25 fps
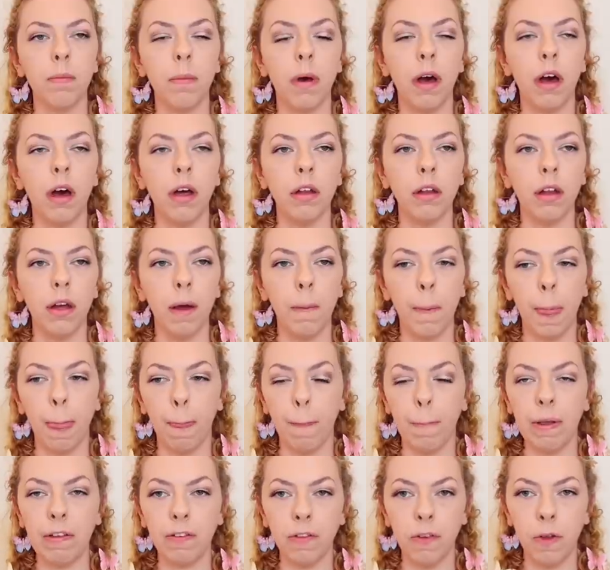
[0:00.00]
partner,
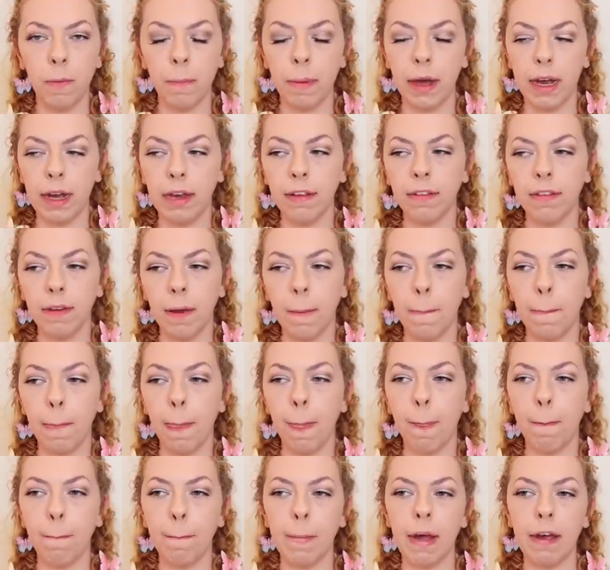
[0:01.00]
this new person,
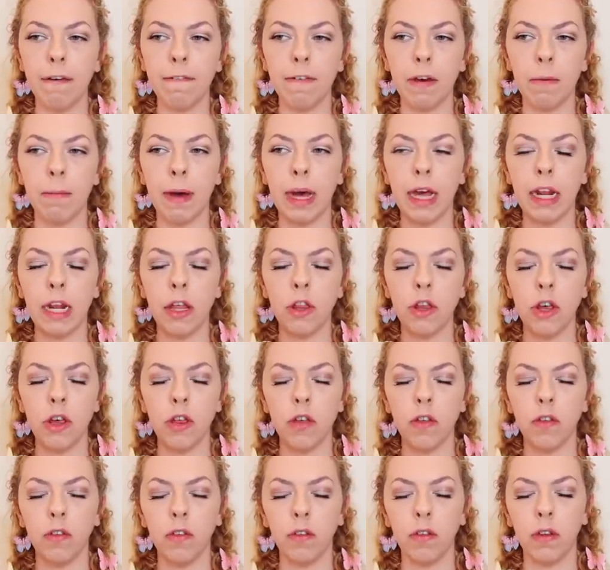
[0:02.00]
I felt my energy
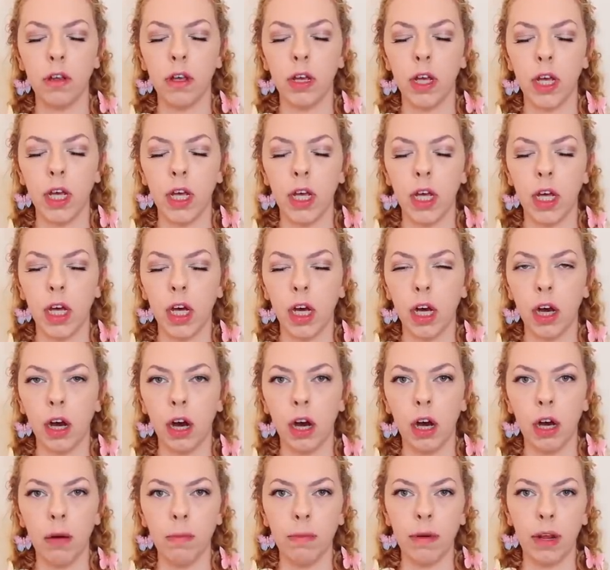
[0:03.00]
just
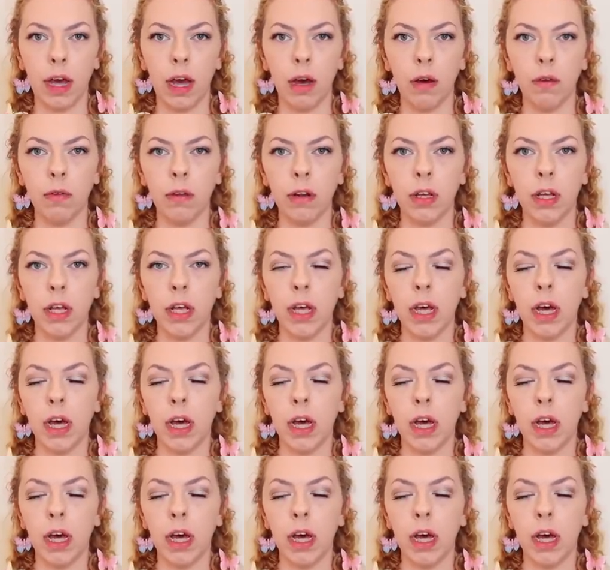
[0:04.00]
calm down.